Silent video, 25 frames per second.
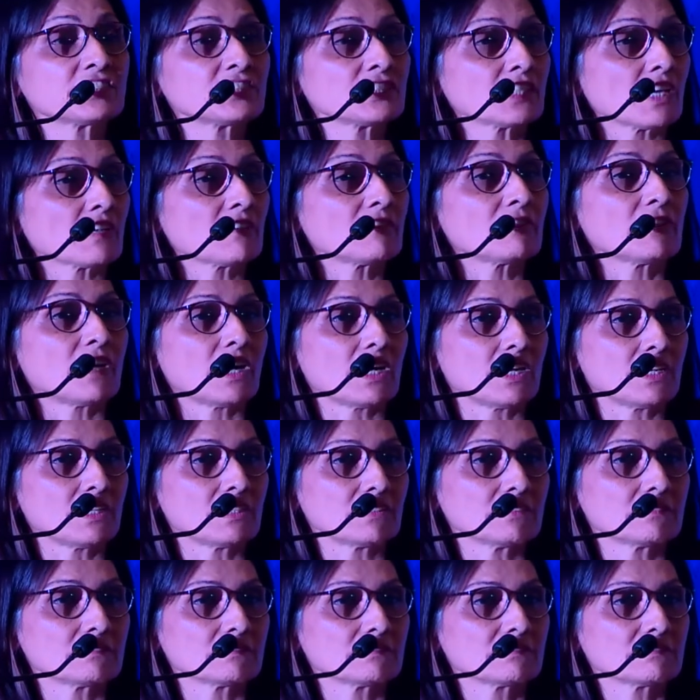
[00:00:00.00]
jalwa
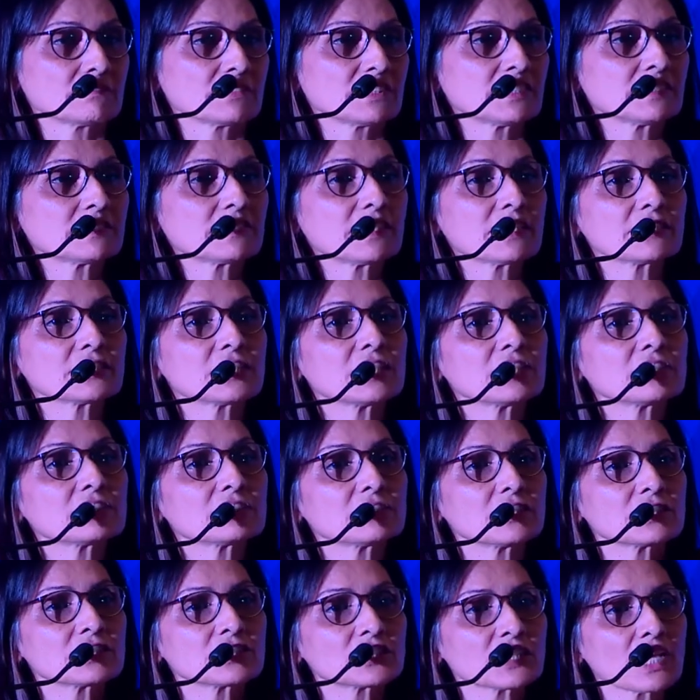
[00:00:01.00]
he said he's,
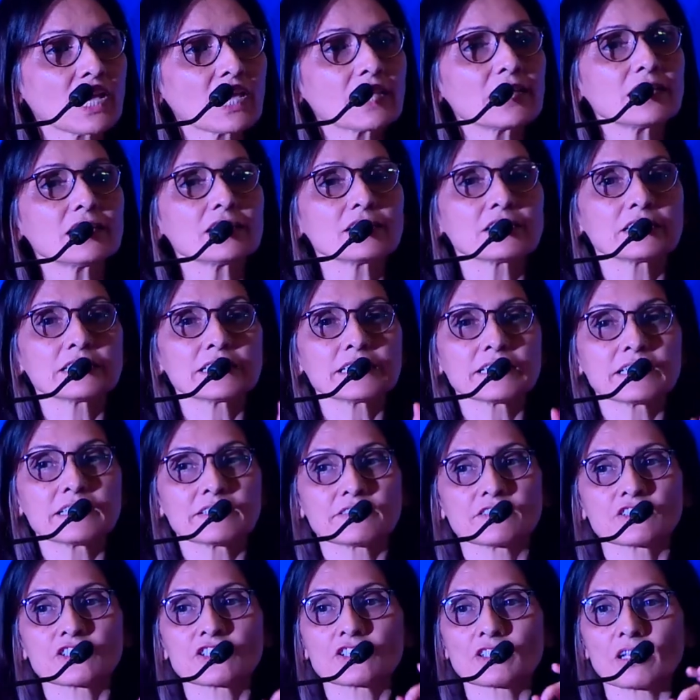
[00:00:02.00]
the child
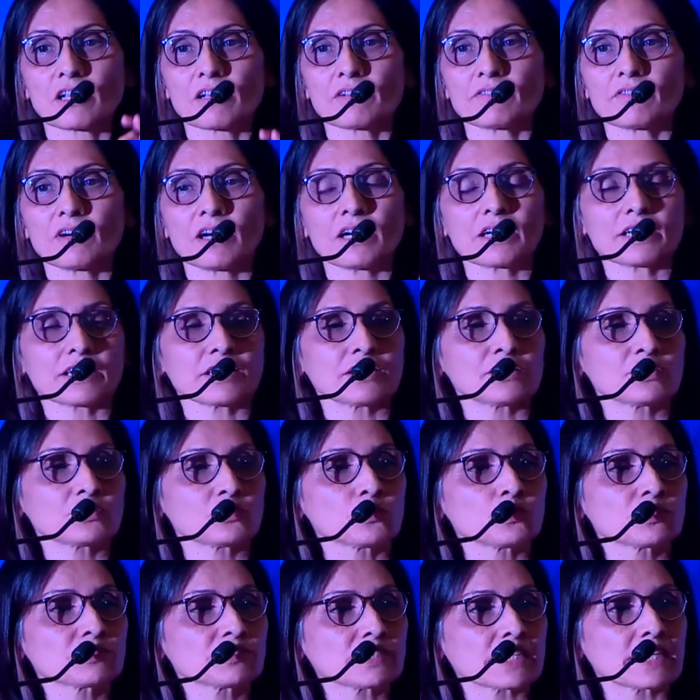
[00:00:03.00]
needs jalwa in
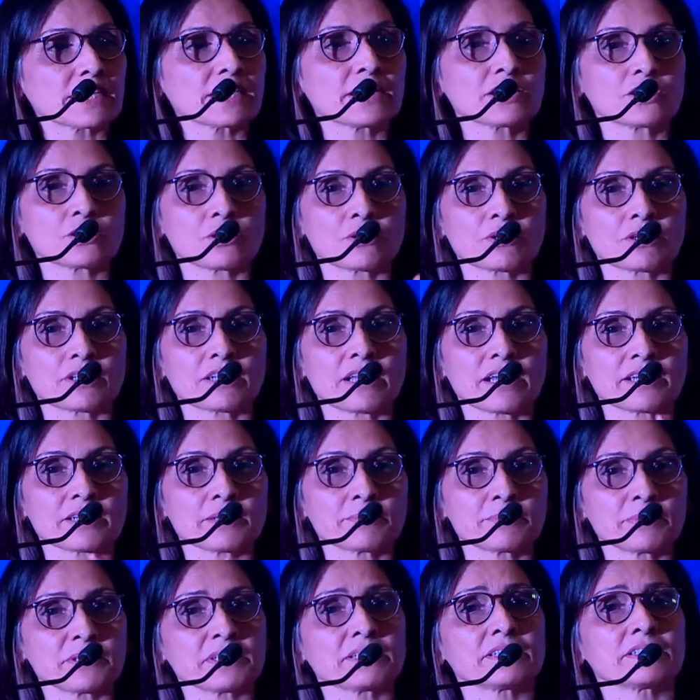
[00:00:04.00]
those eight or
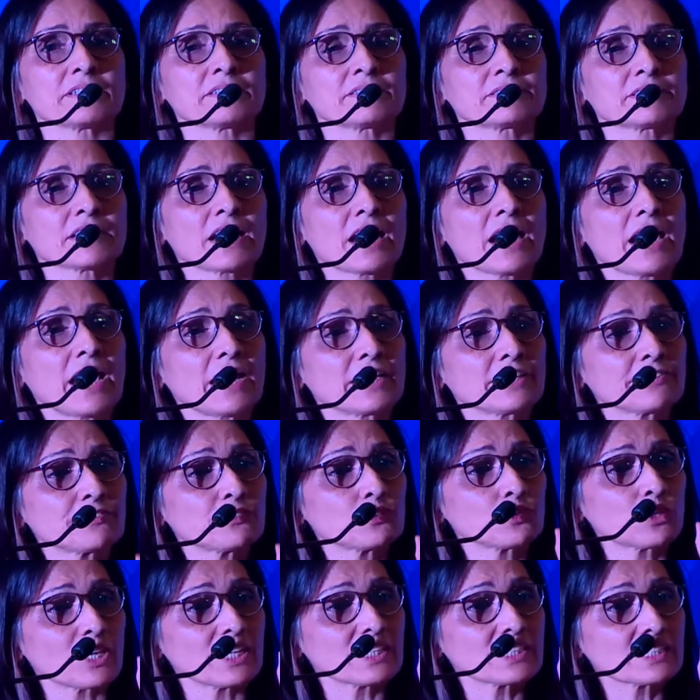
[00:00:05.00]
nine periods. And if
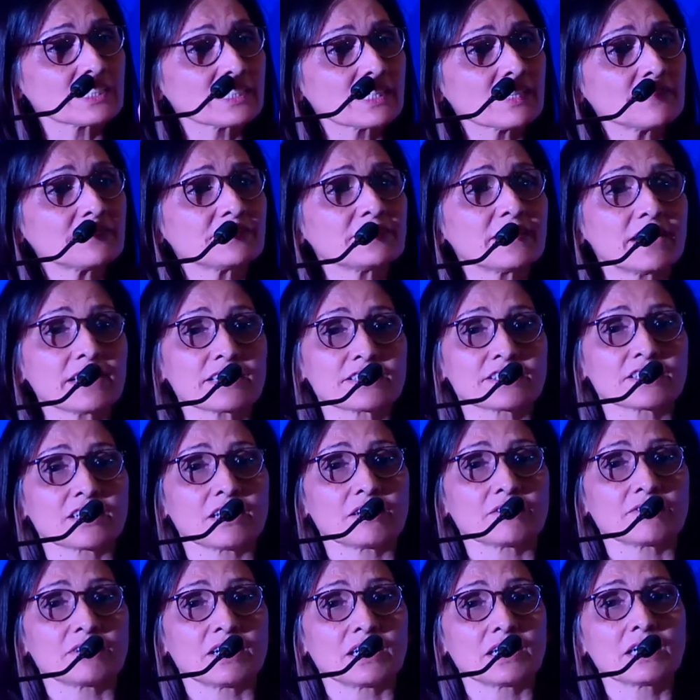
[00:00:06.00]
you can give that
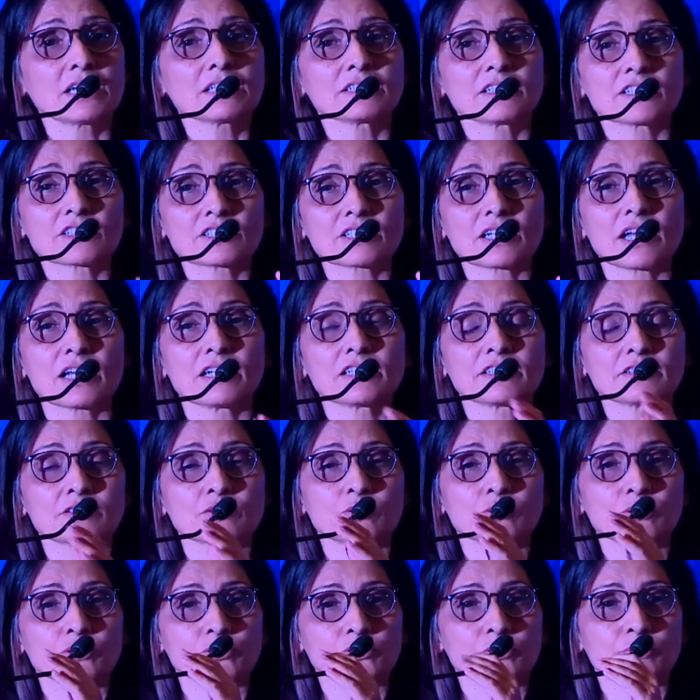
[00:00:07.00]
jalwa, the child is
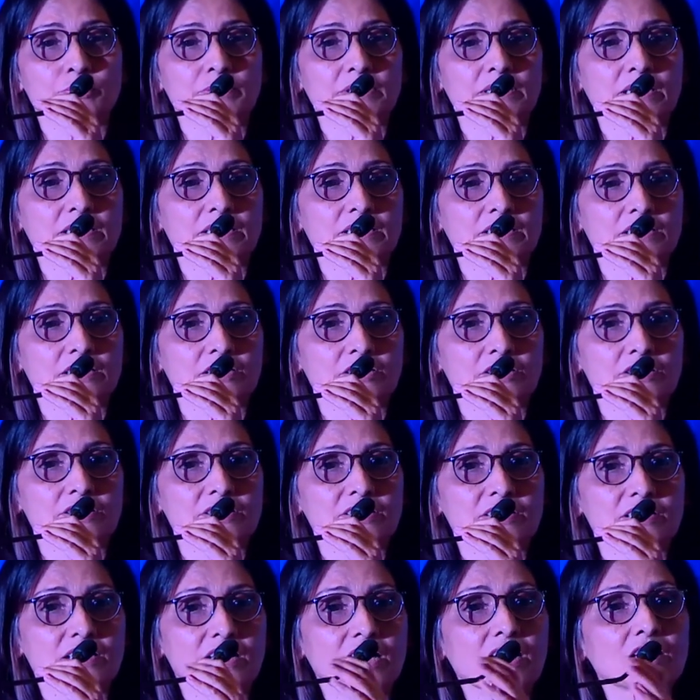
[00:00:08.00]
going to be
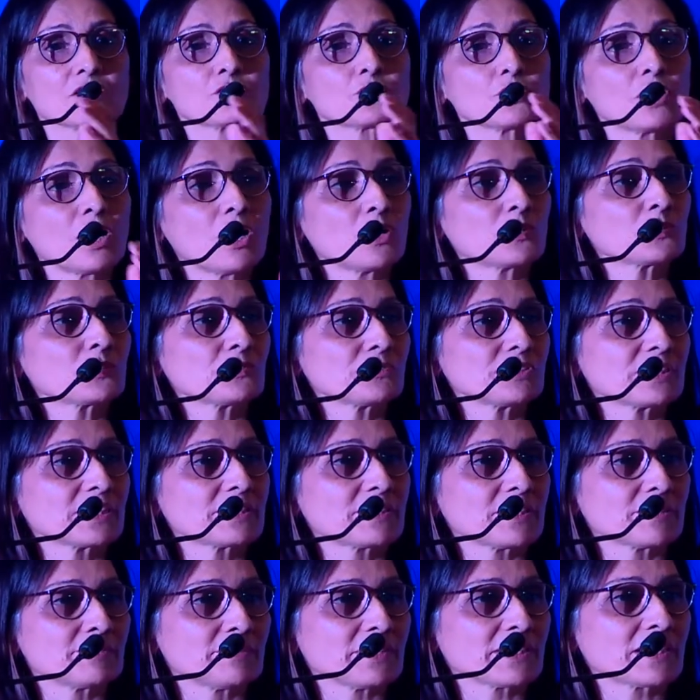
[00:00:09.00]
engaged. So, how do we
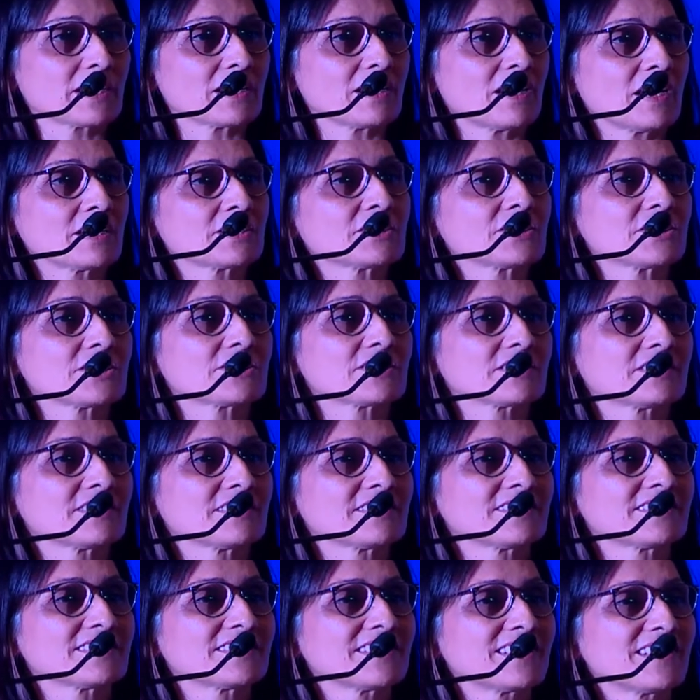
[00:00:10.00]
give, make our
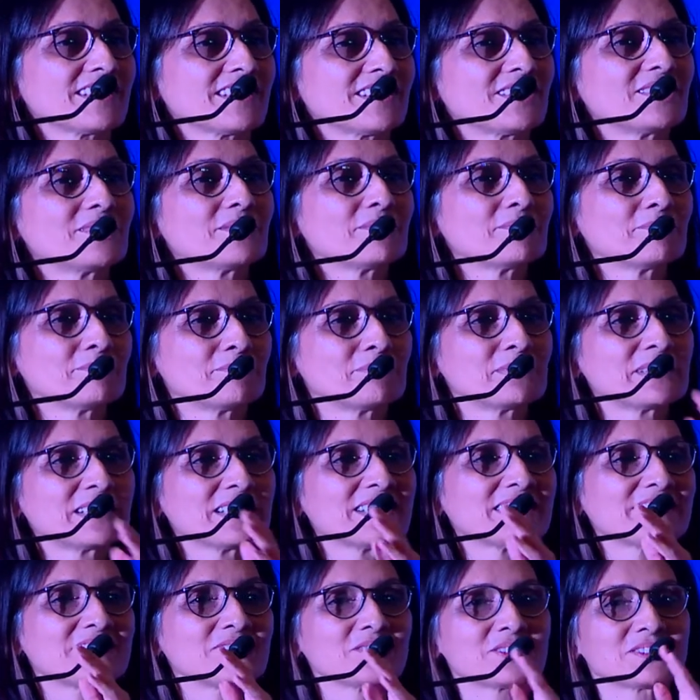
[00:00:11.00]
teachers
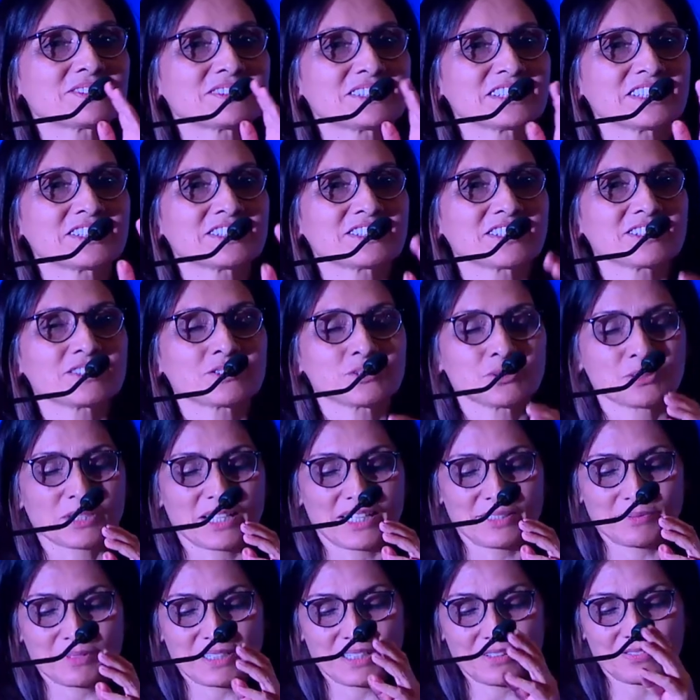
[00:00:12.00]
be those teachers who
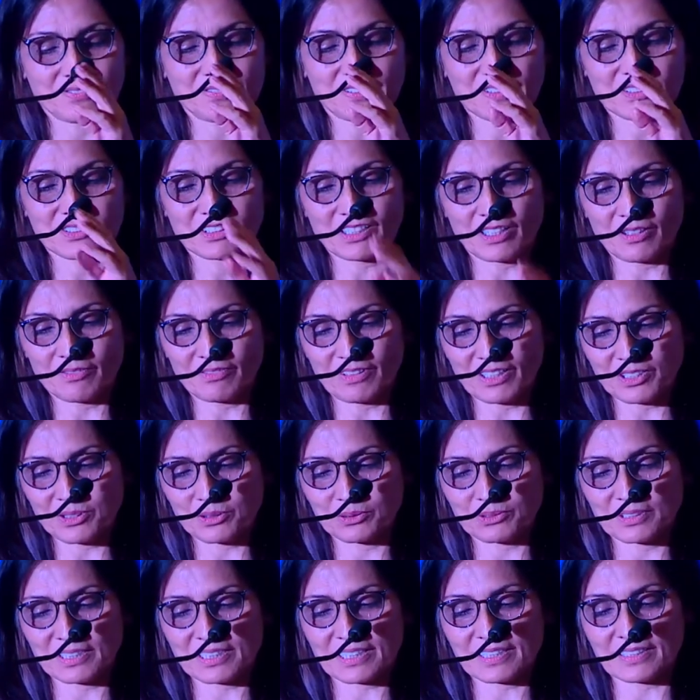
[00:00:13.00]
can give jalwa
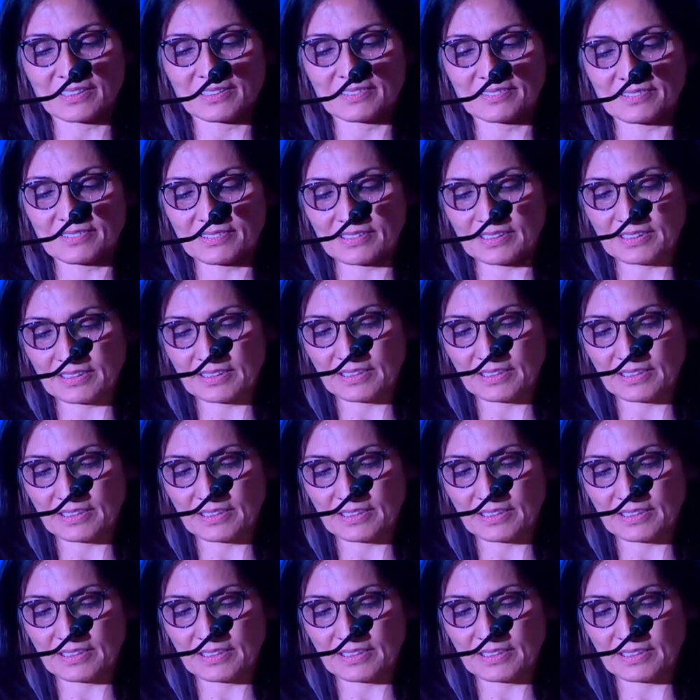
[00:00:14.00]
to the kids?